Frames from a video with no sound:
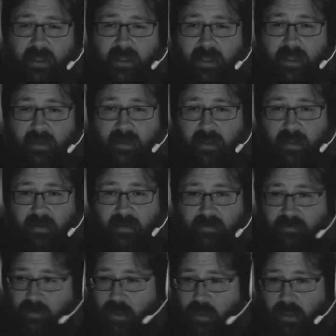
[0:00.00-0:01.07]
And they said,
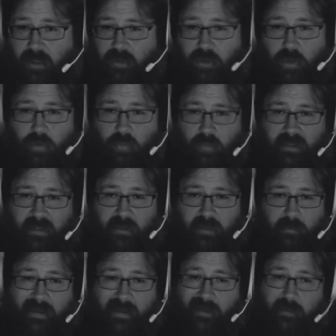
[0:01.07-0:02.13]
no, we got your
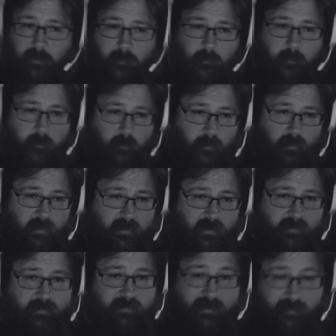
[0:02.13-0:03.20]
back. And I
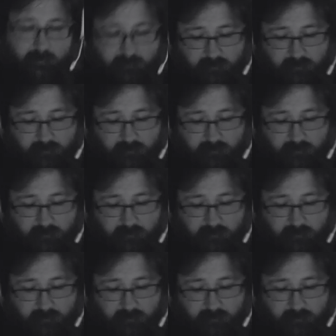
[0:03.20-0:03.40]
was like,